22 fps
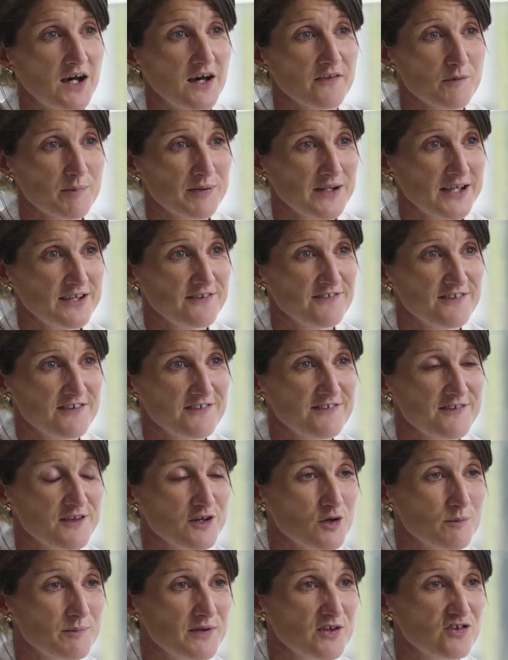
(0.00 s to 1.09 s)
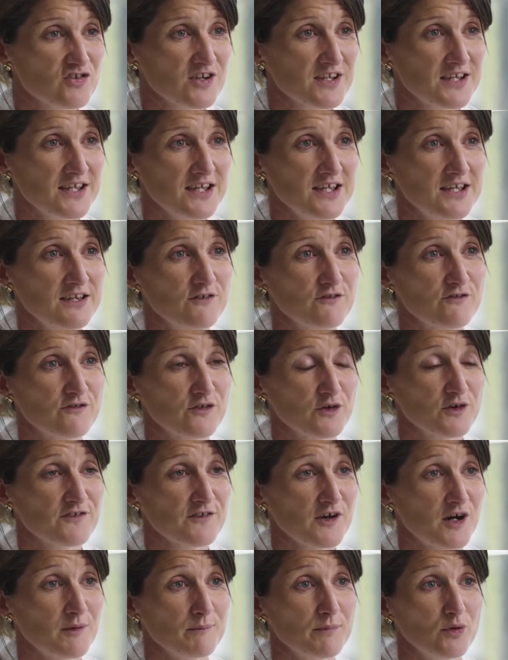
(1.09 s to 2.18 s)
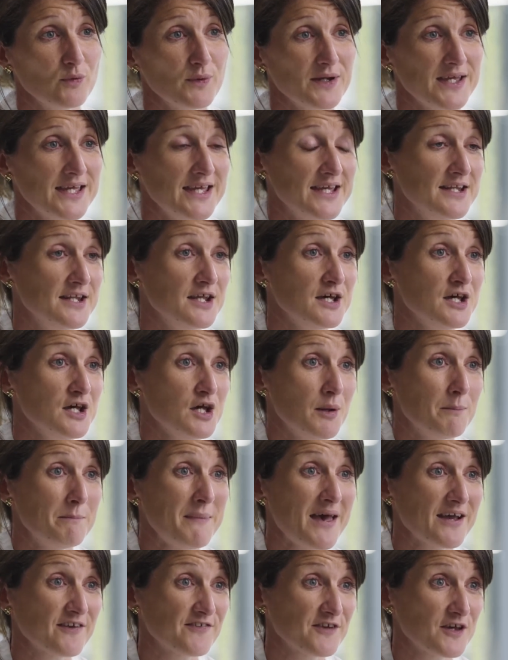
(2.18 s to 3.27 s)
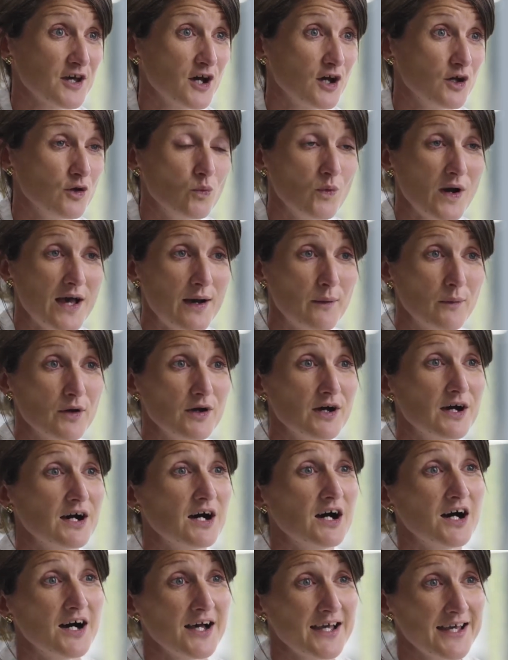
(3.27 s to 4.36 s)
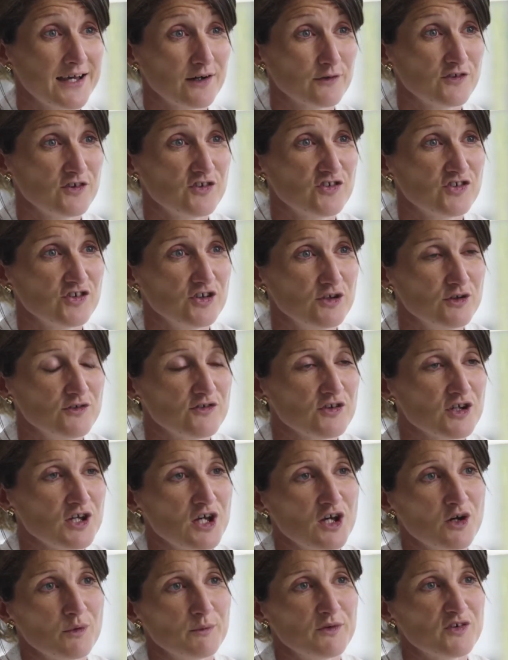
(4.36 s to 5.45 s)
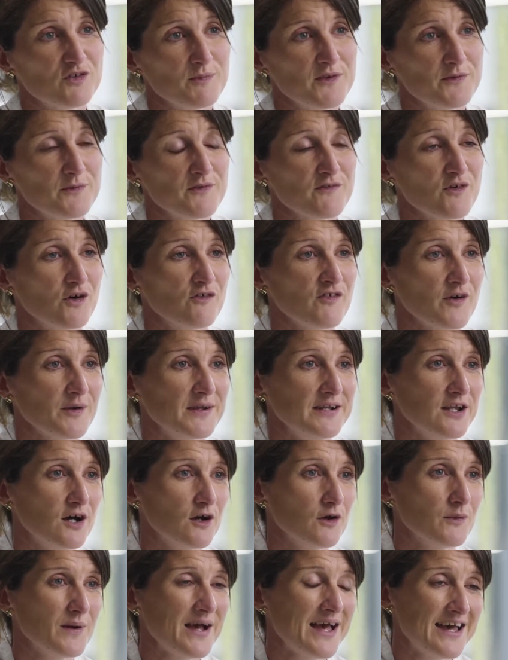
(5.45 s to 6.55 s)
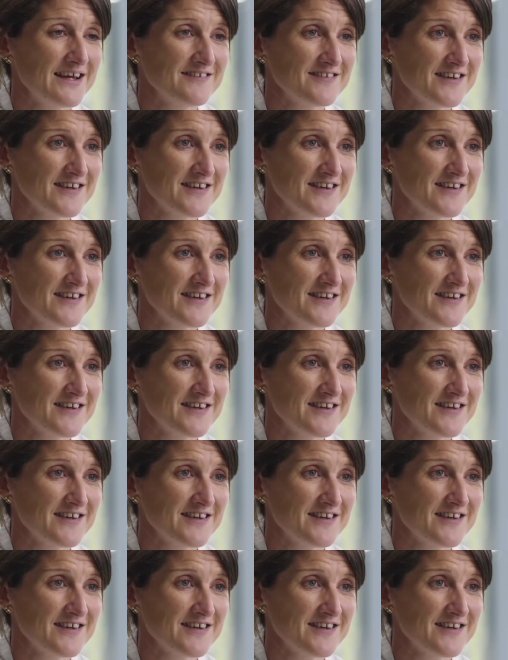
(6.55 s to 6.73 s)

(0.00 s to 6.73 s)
Other places that can be tricky, for example, in Mexico, where we're at high altitude, which means we've got very low air